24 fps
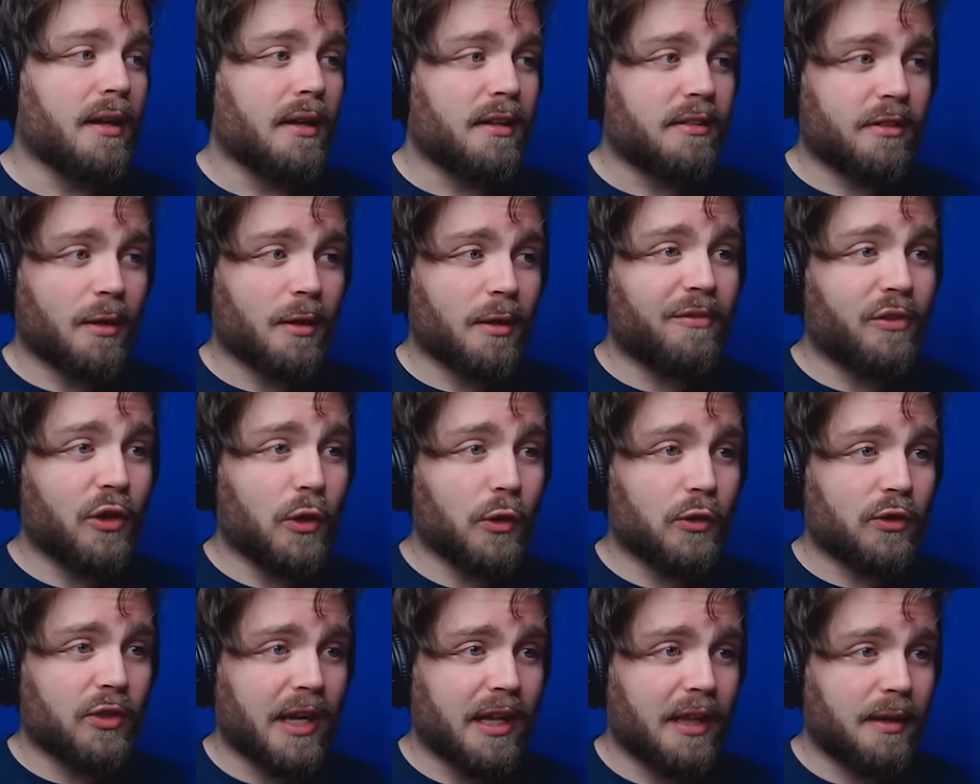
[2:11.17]
Some of
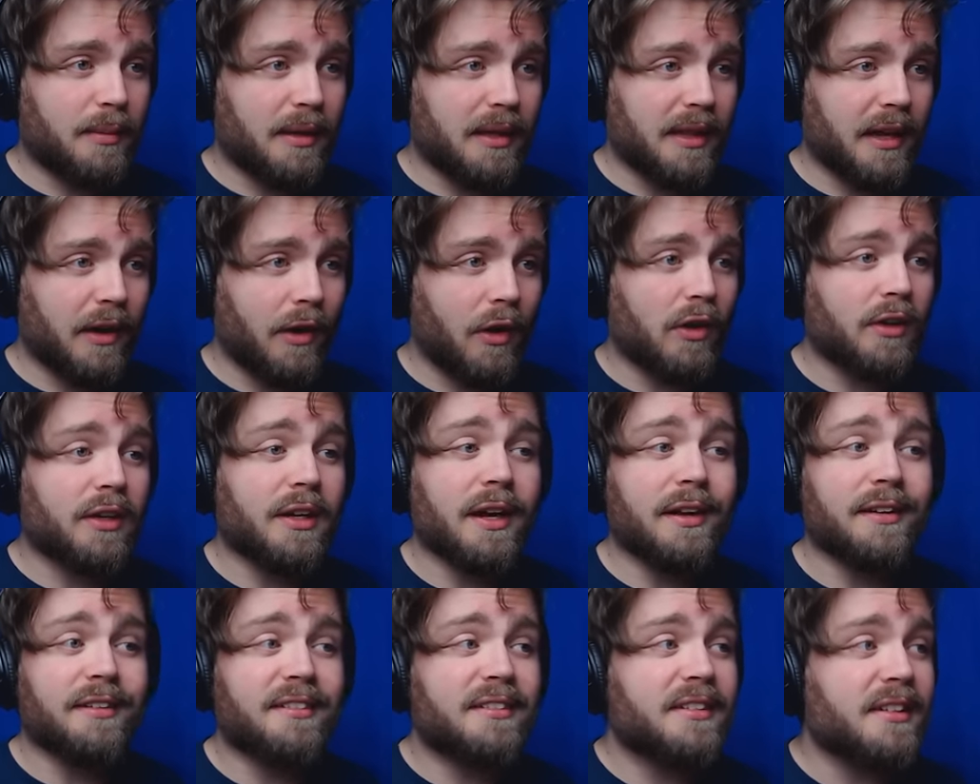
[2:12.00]
you are telling me there are
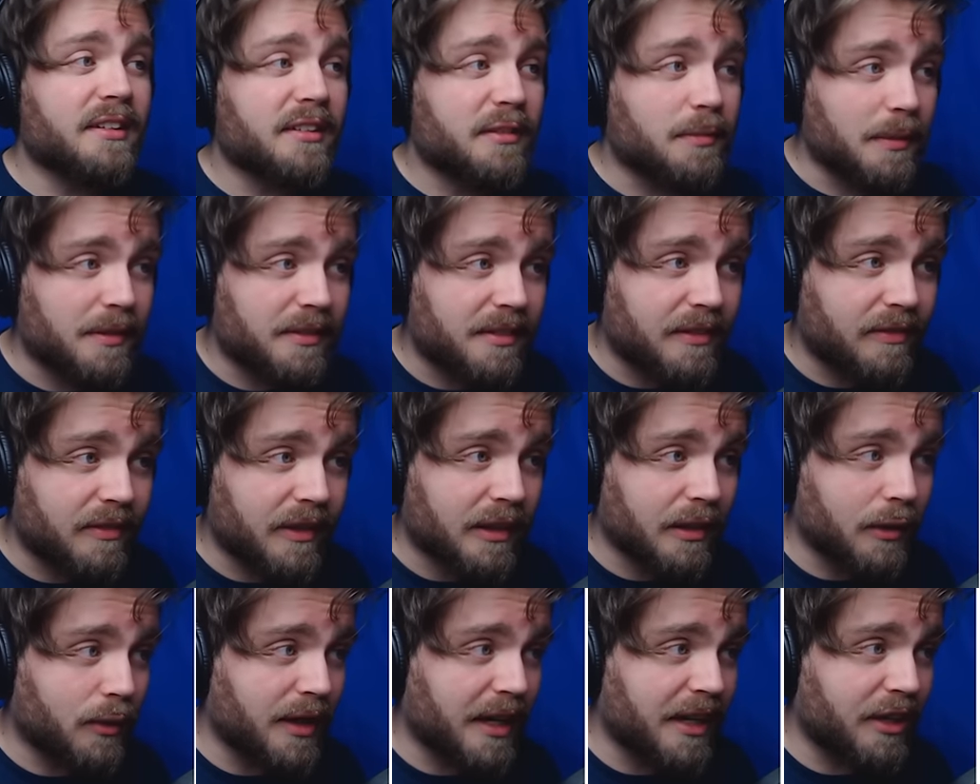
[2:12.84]
guns in
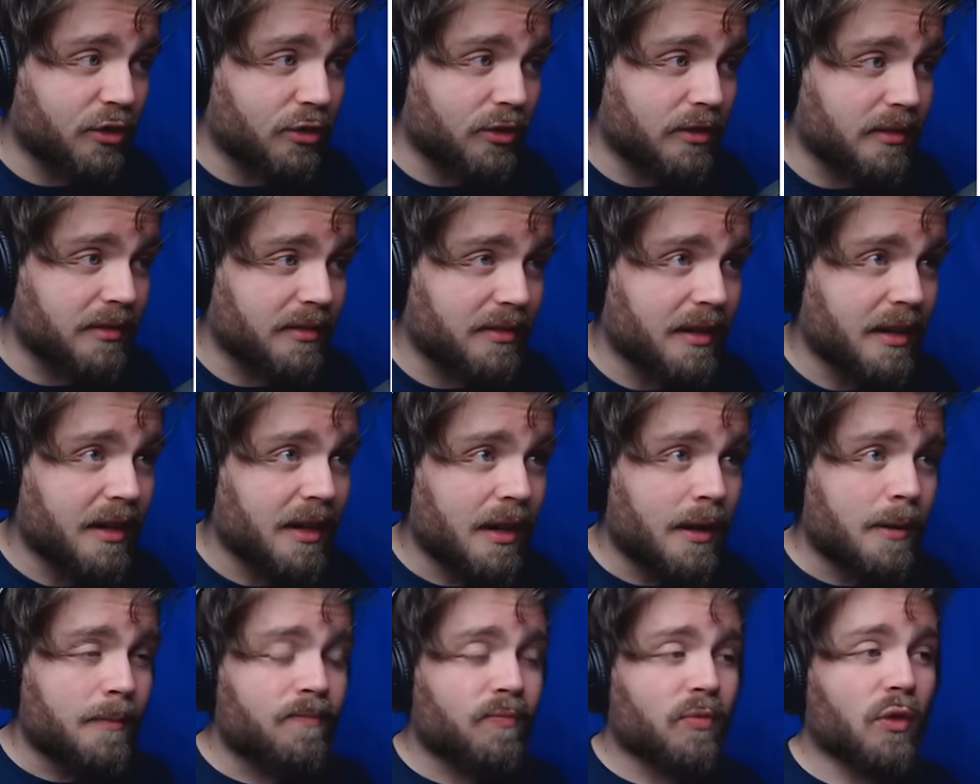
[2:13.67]
specific locations,
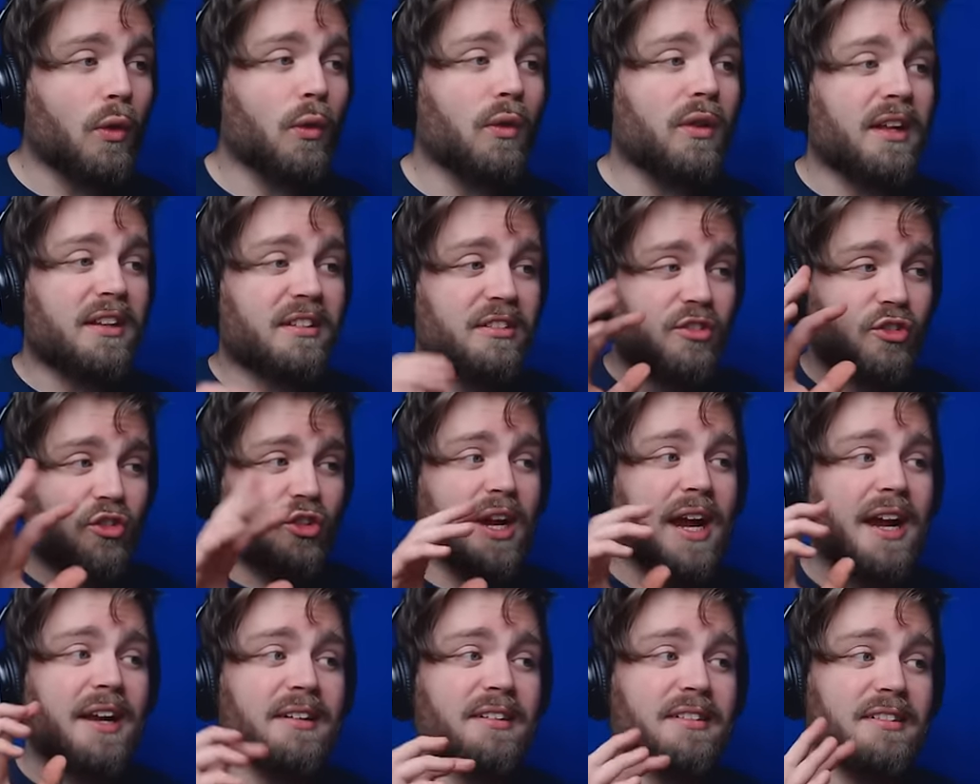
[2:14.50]
or there's
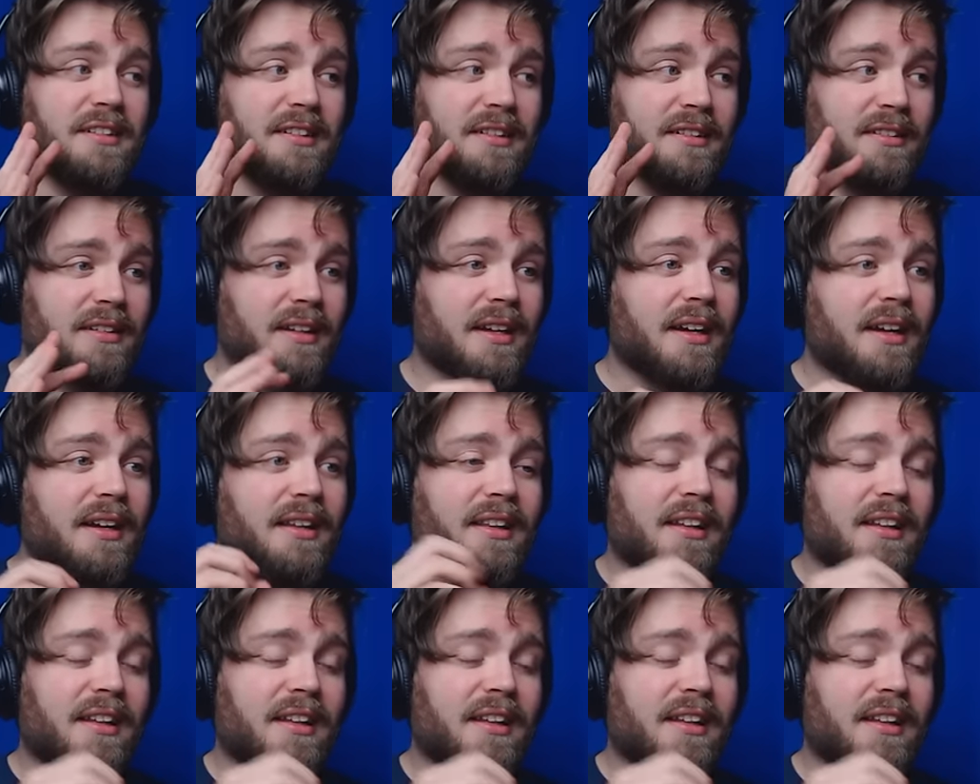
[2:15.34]
chances.